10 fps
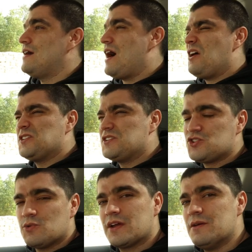How does
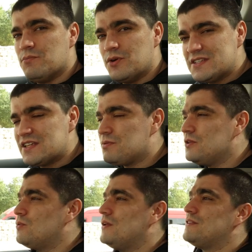this work in
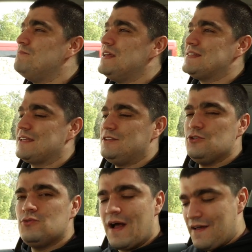principle? Well, it means that
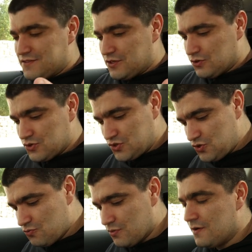you as the
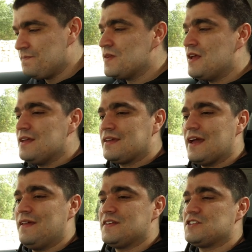consumer
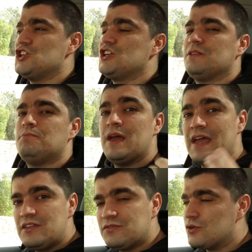can essentially get
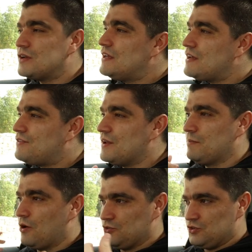paid for
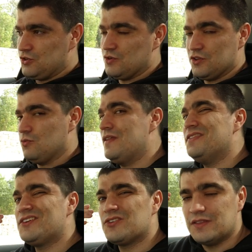giving power to the grid
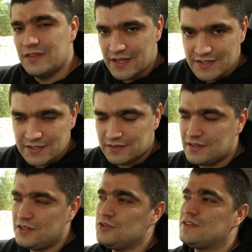when the grid needs it,
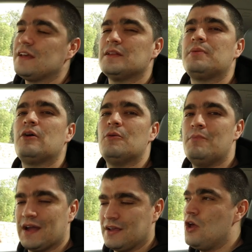and then you take the power
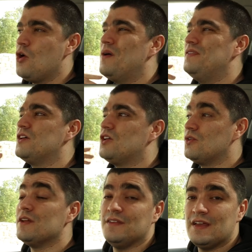back when the
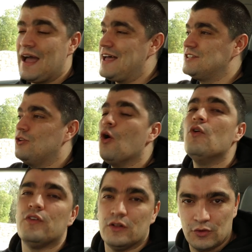grid has an
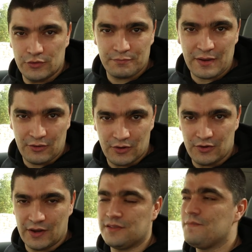overload of power,
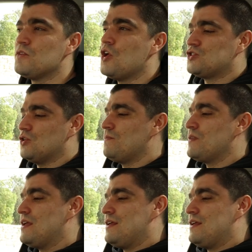right? So